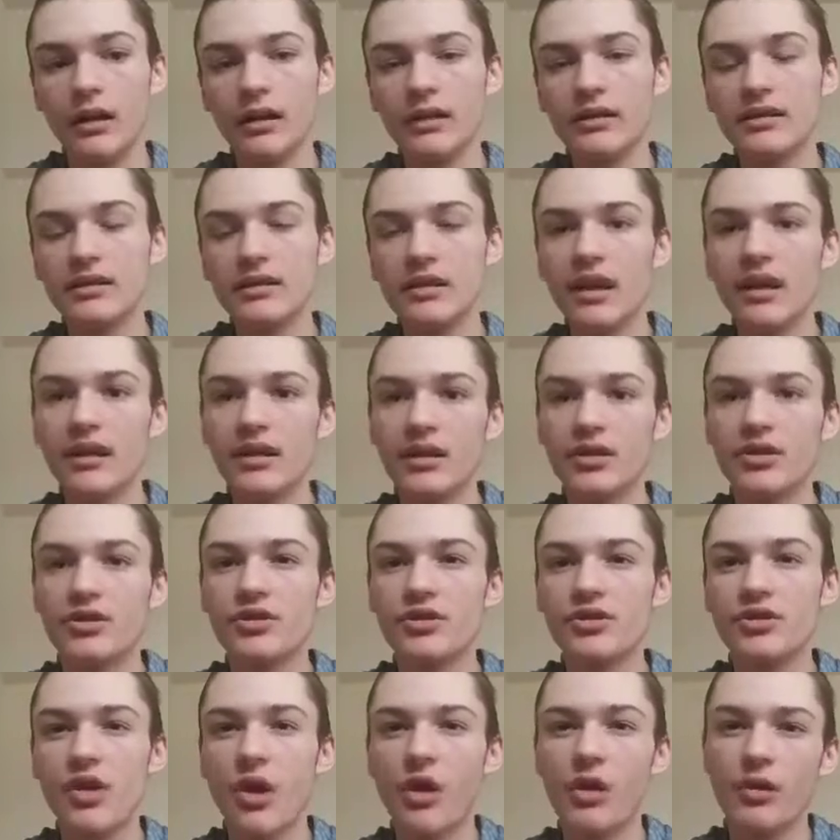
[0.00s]
it's like a
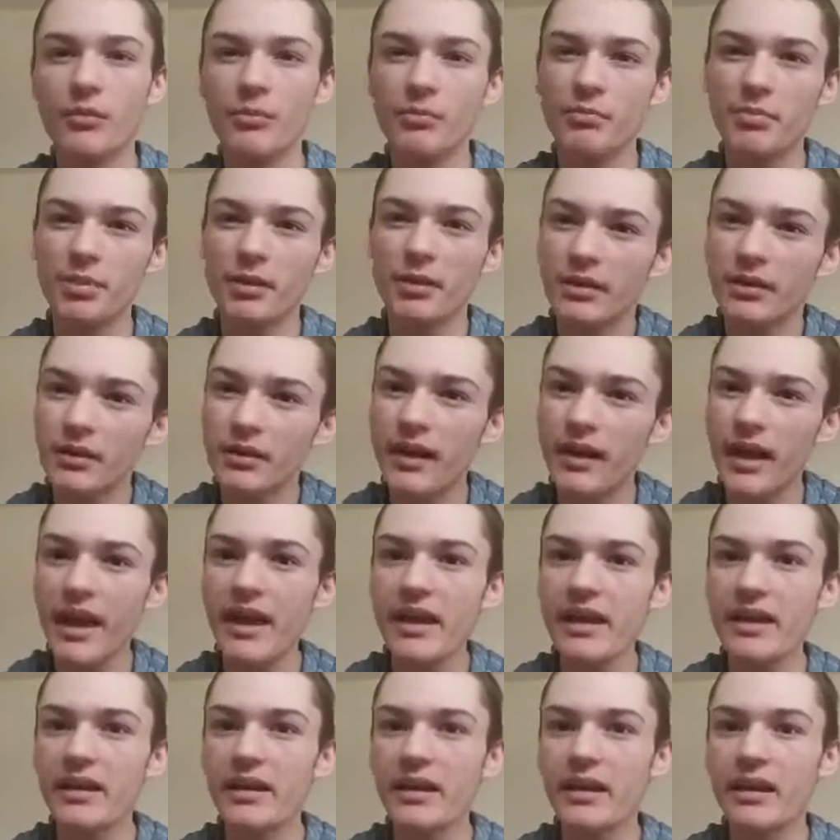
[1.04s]
sharp
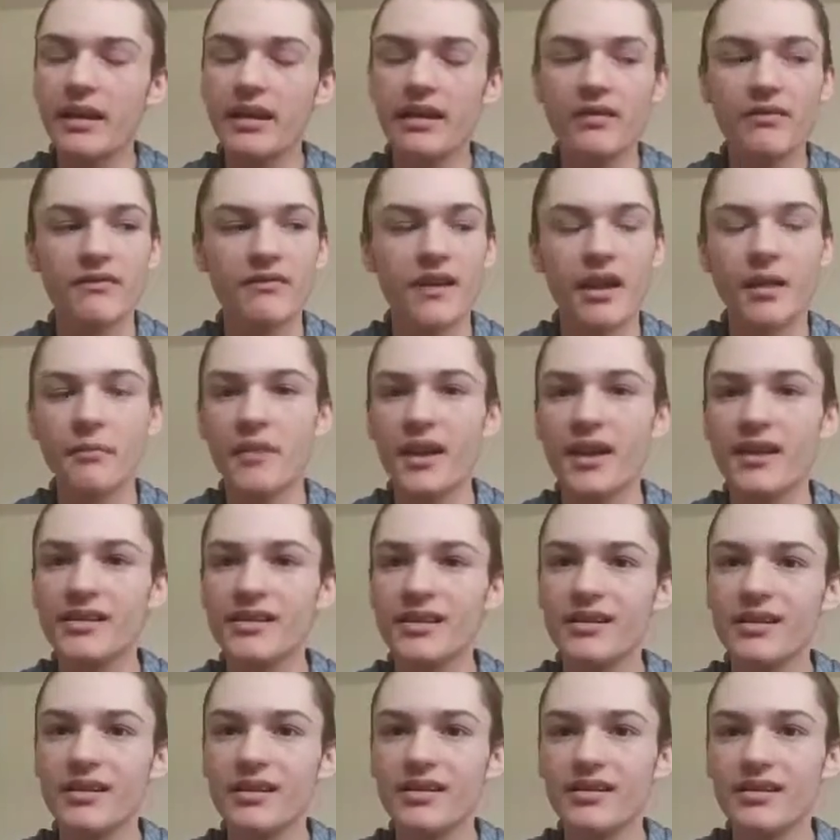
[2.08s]
ache, if that makes
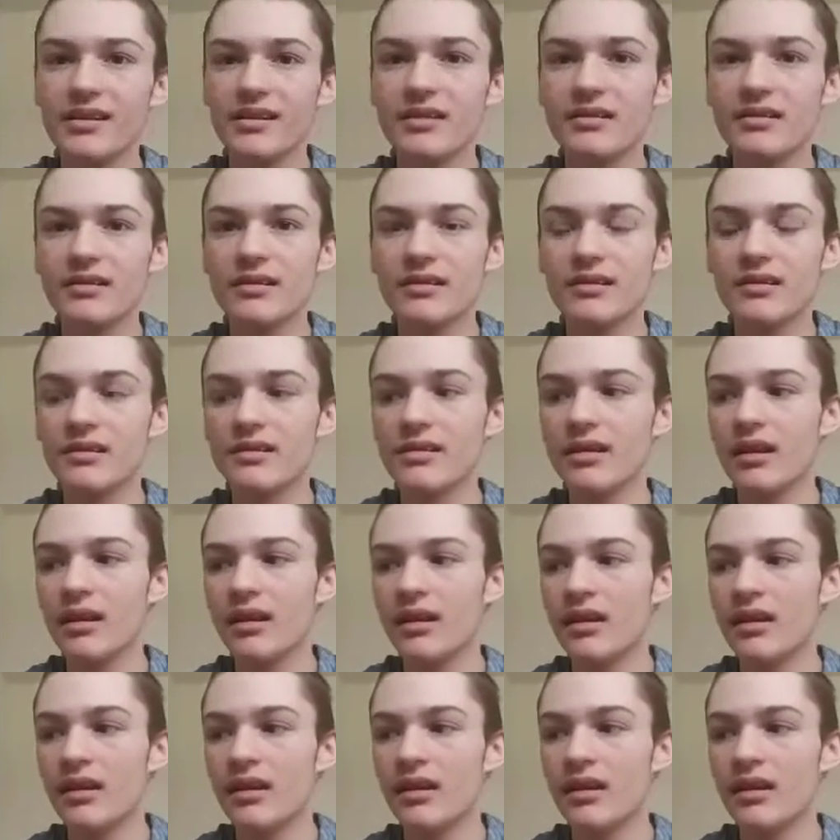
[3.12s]
any sense.